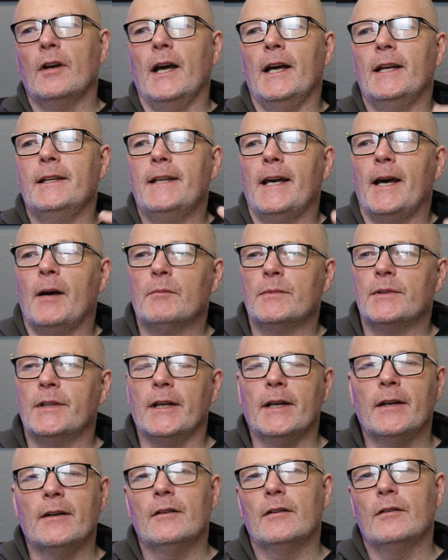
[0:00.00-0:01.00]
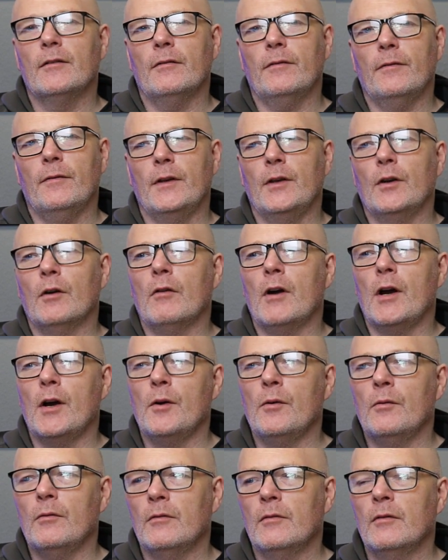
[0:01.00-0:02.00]
adapt it for your
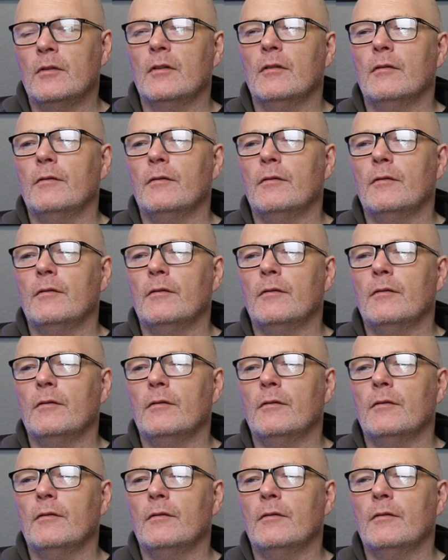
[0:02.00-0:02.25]
own